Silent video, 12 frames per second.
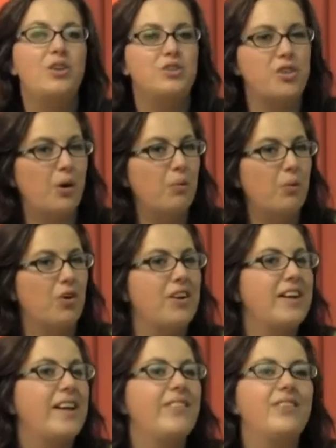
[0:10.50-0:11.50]
Don't
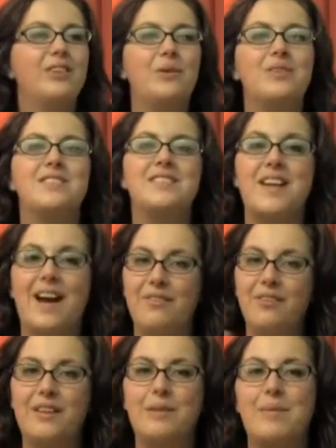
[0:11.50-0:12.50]
worry, even though it's
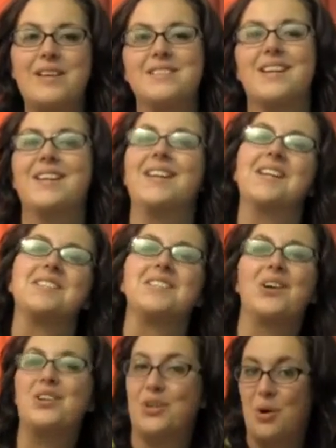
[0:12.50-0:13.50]
definitely the best idea to
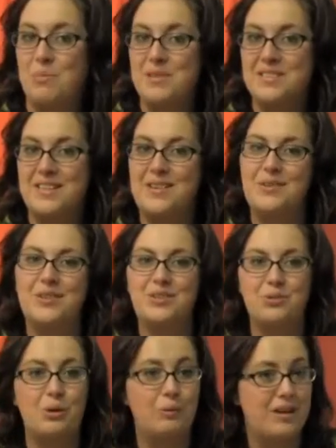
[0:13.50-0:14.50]
start your mosquito
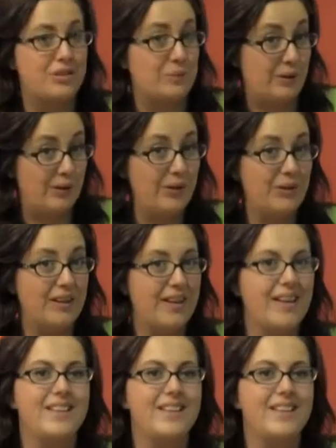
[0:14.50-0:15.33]
control regimen early,